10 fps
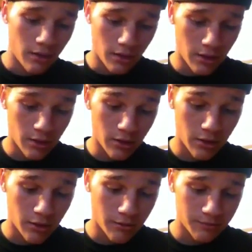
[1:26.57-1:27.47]

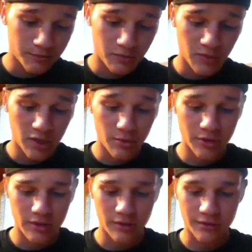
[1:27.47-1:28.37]
That
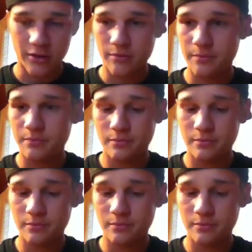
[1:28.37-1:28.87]
about settles it.